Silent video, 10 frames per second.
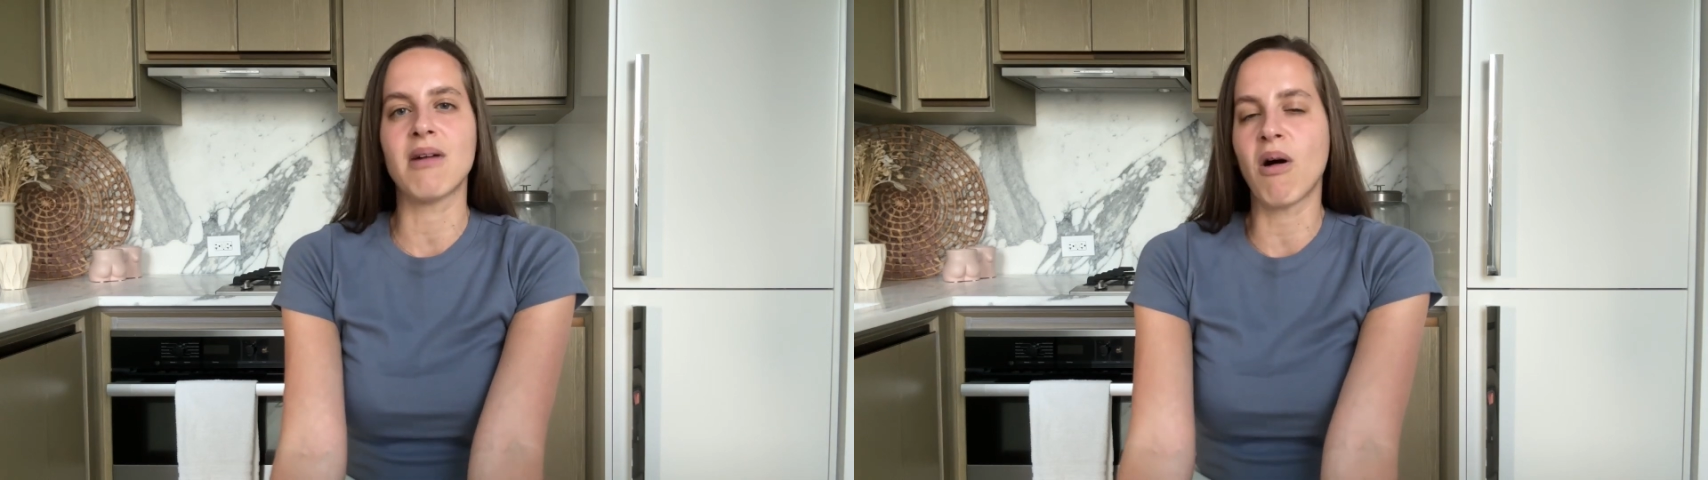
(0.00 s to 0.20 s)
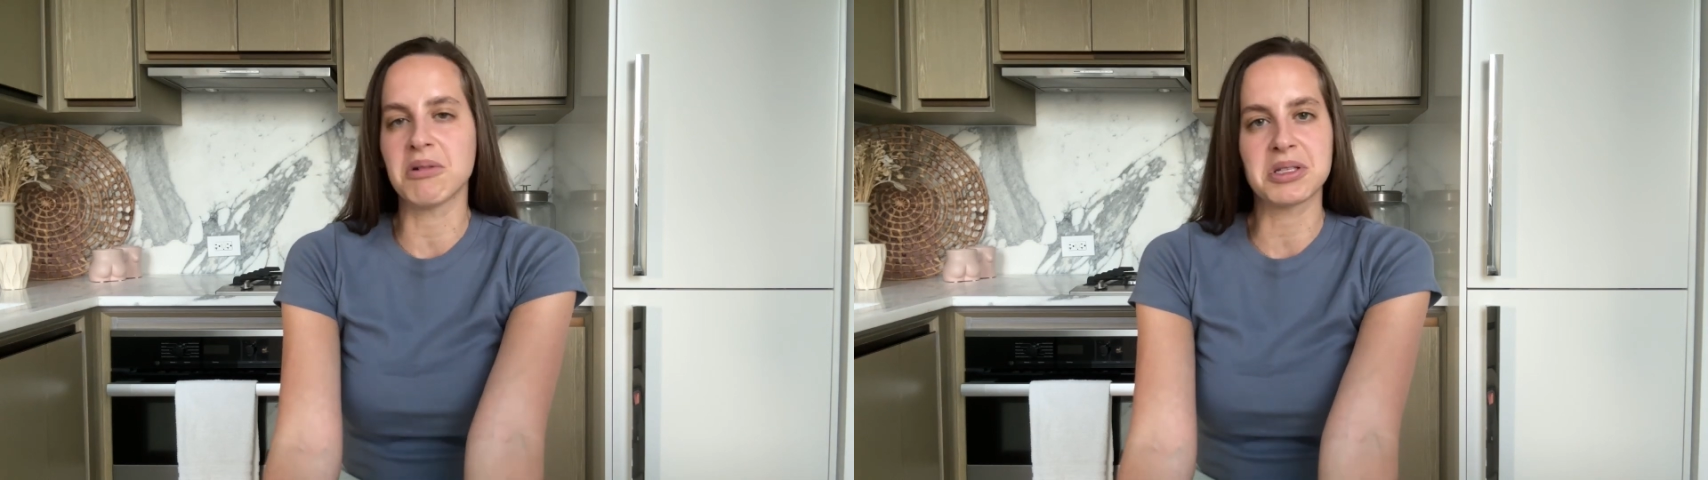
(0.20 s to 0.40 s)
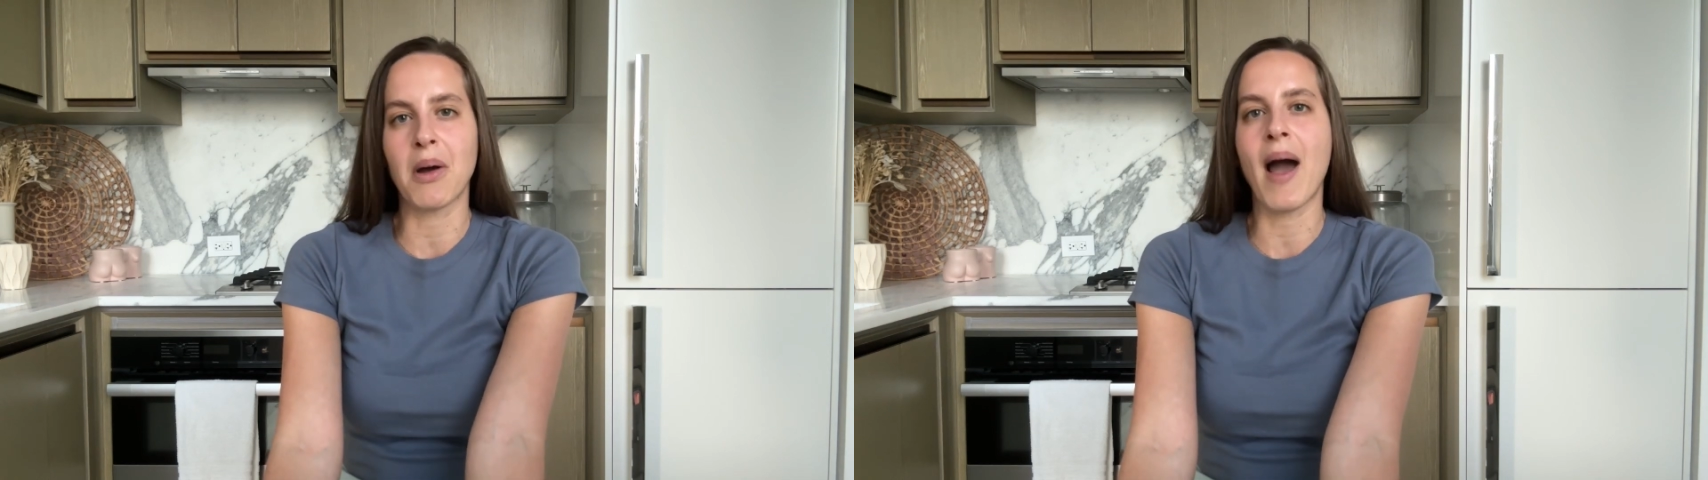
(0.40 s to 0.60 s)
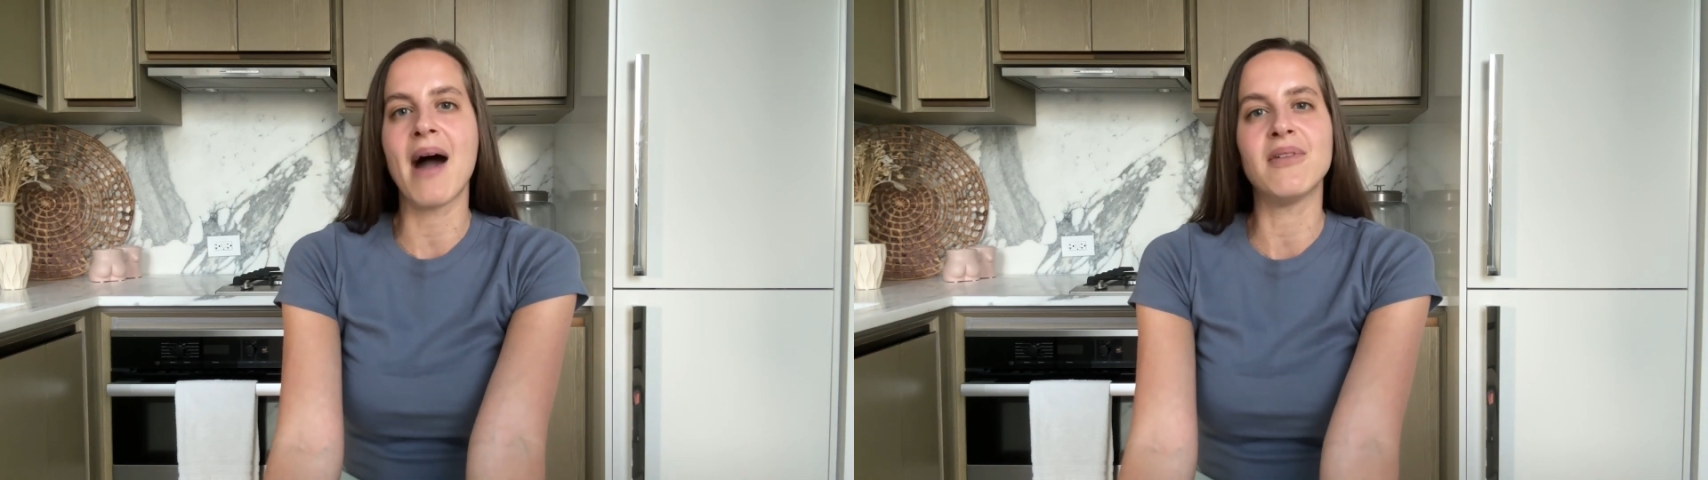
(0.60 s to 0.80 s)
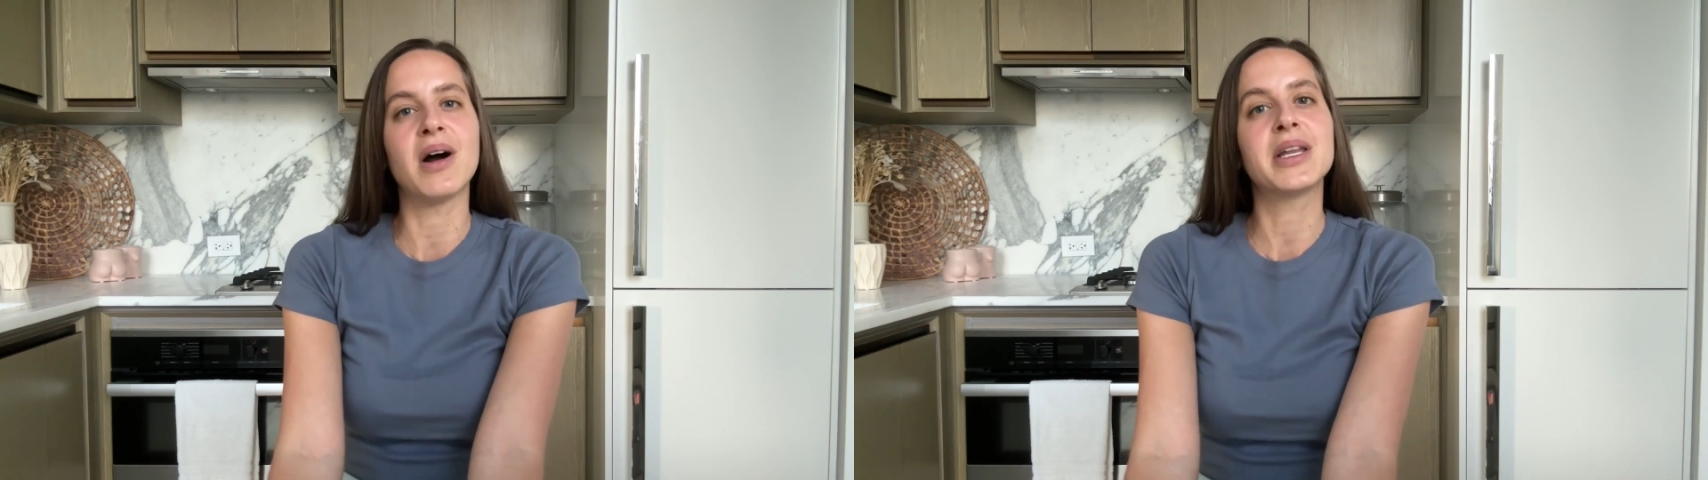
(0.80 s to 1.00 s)
also
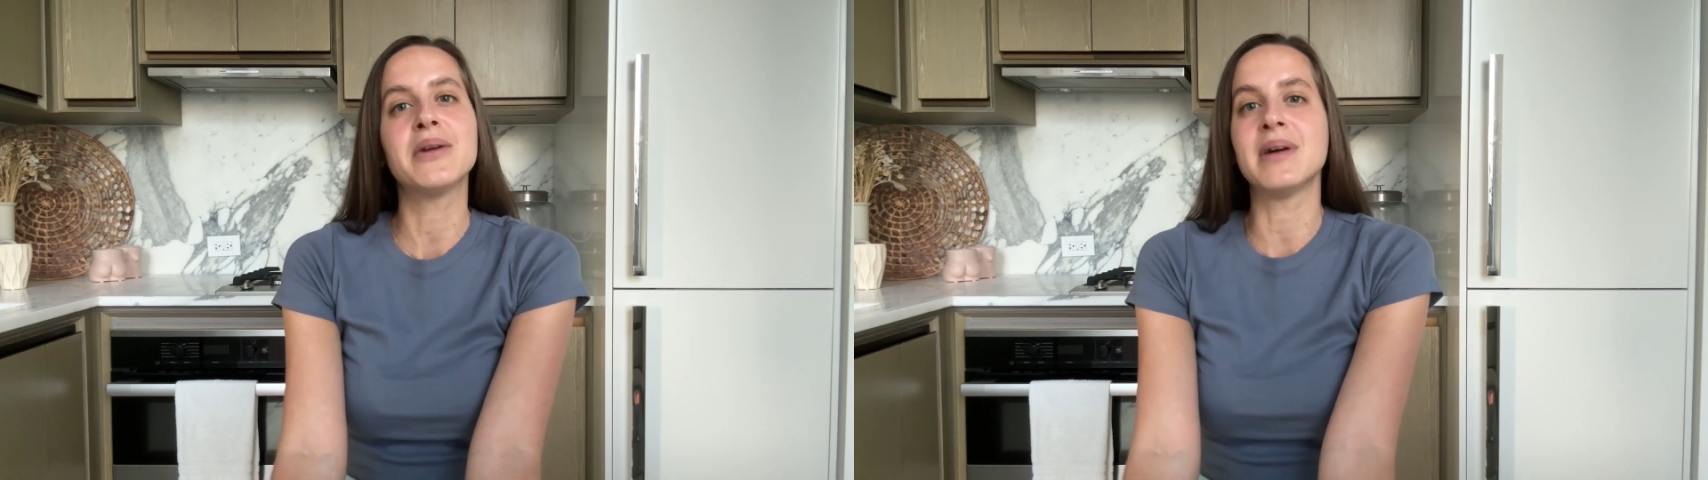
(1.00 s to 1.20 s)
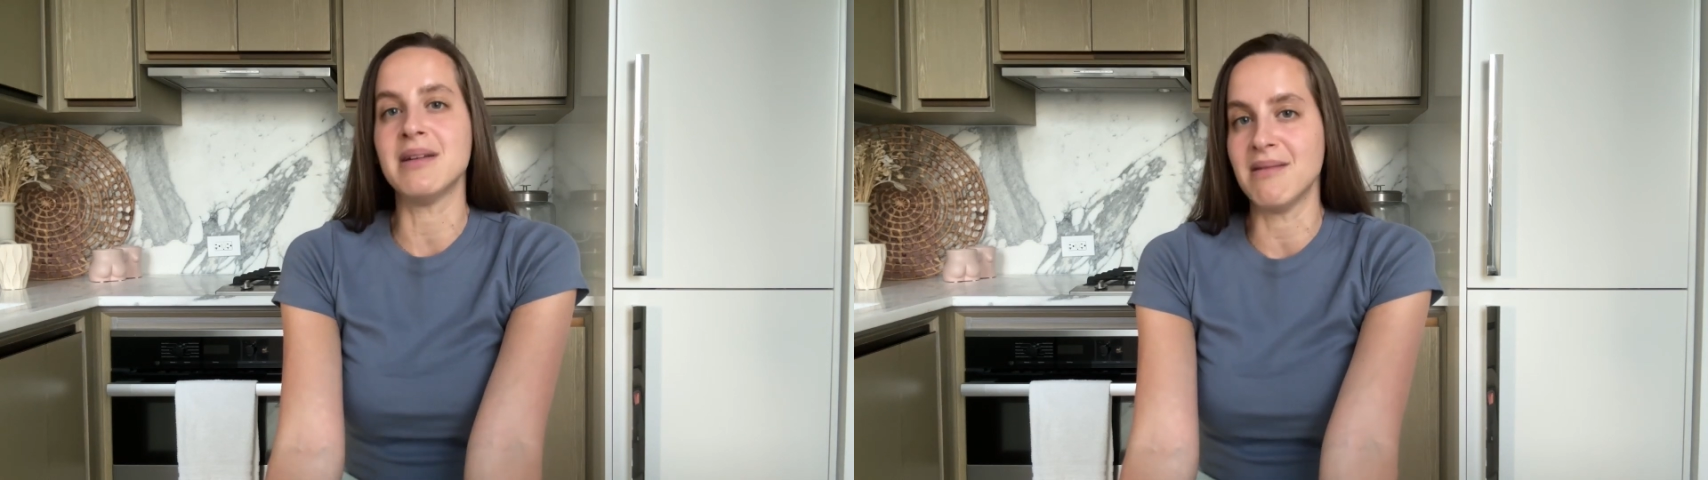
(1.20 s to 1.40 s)
have on you and